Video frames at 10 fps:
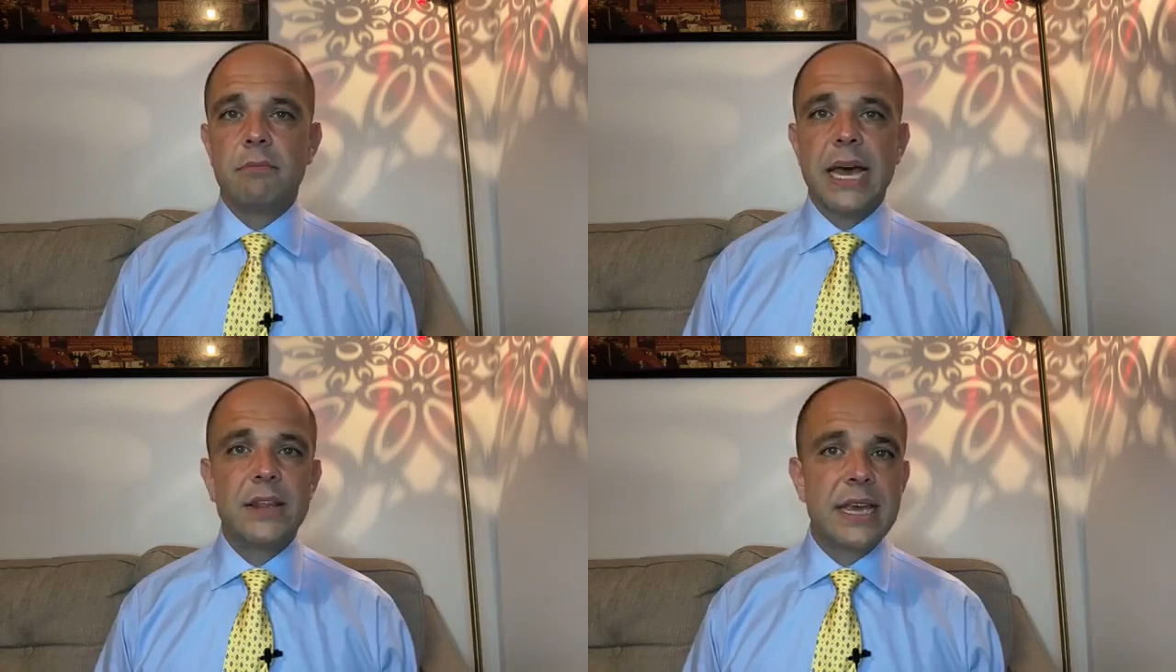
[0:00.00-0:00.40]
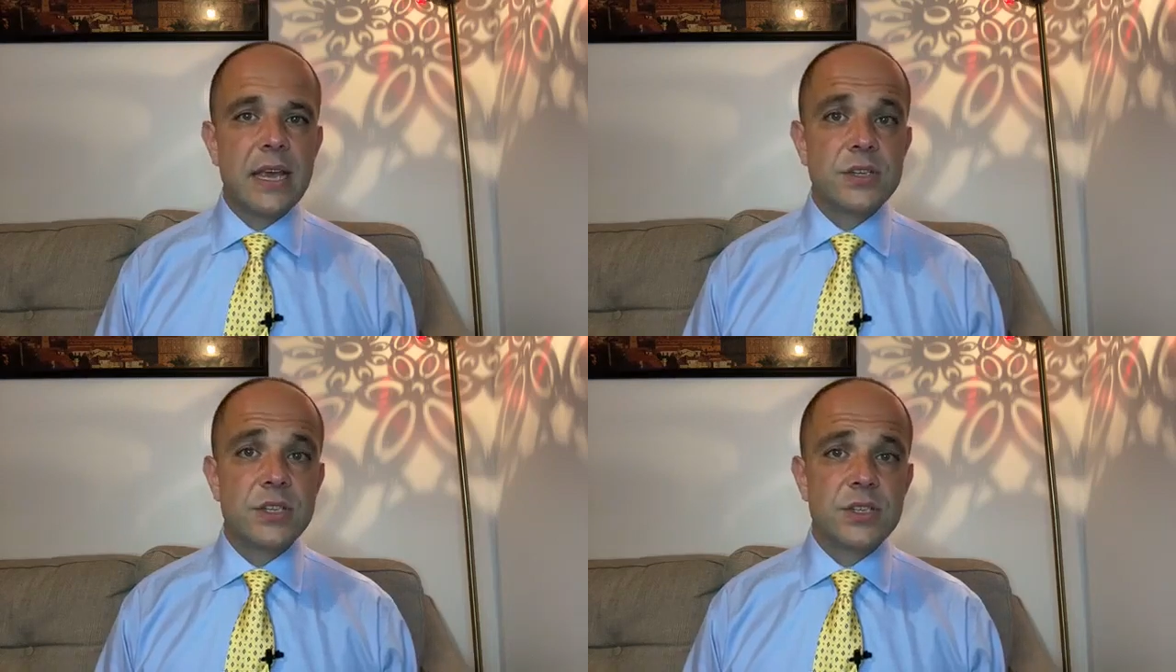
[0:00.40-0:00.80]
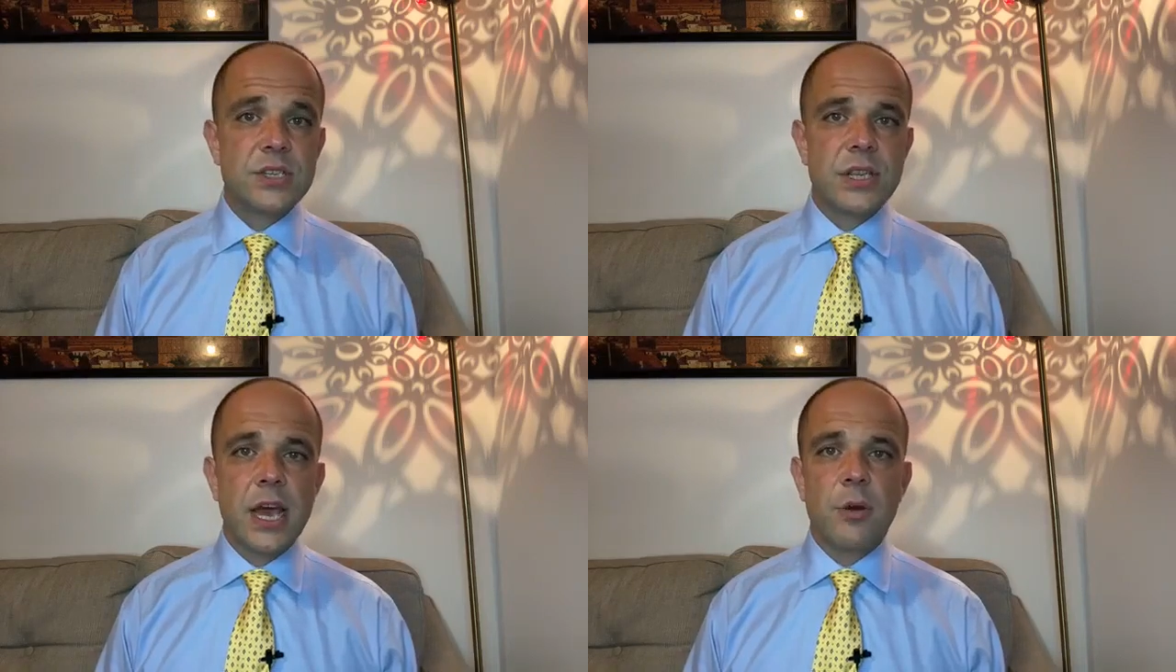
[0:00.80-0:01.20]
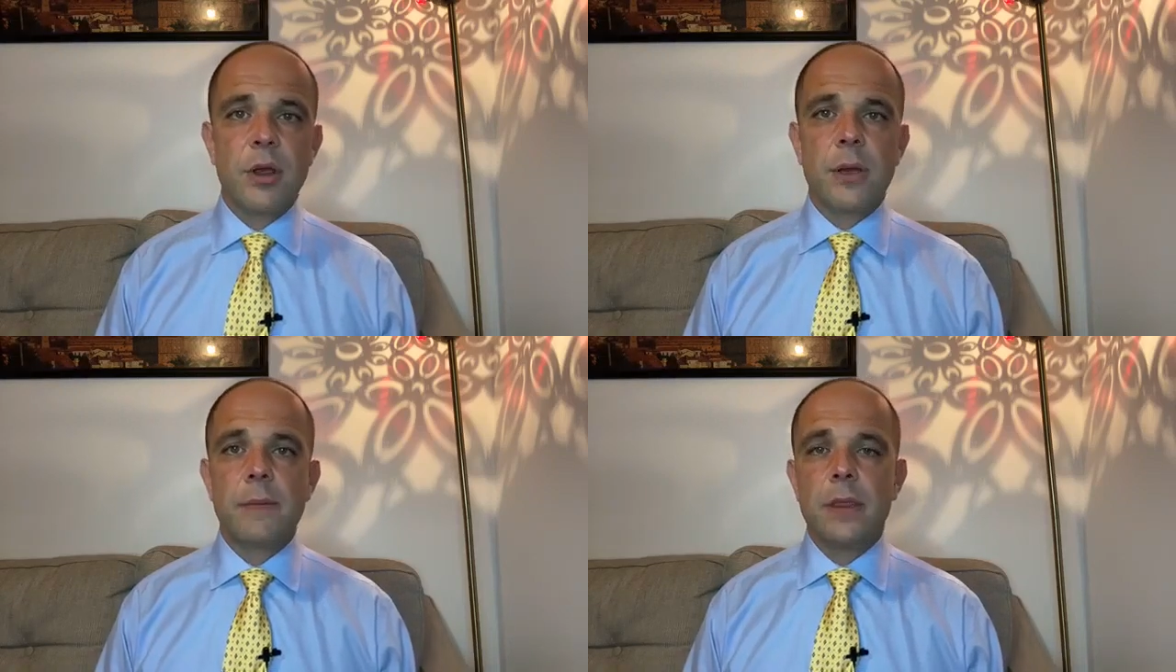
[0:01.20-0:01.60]
other cases
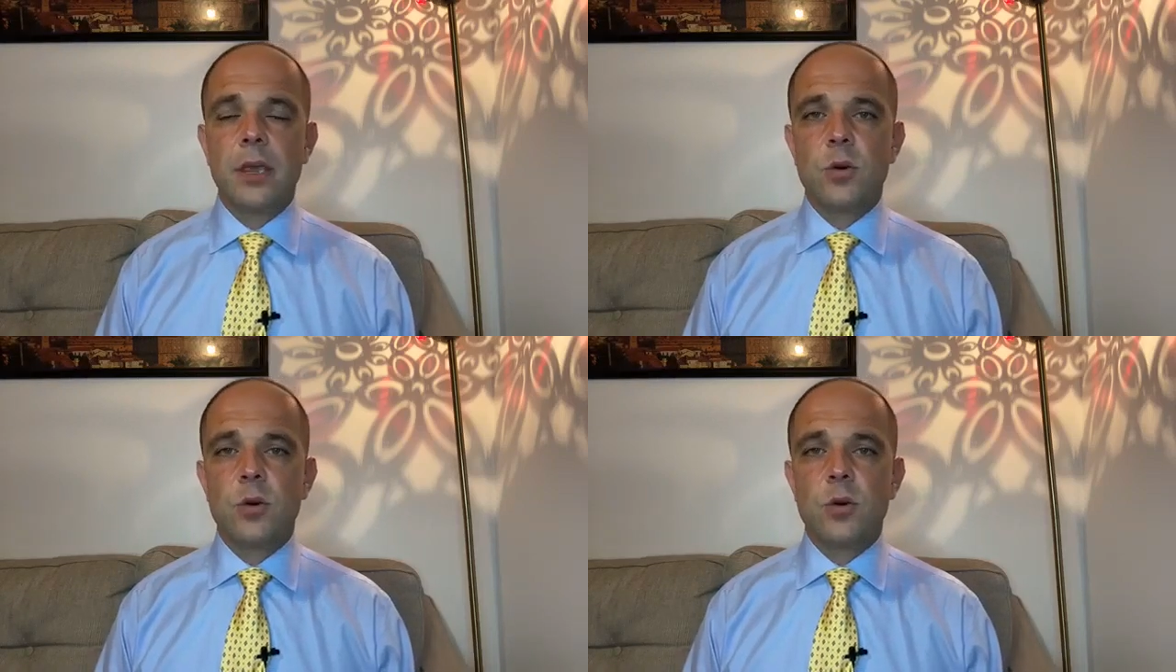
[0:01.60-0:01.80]
scenario,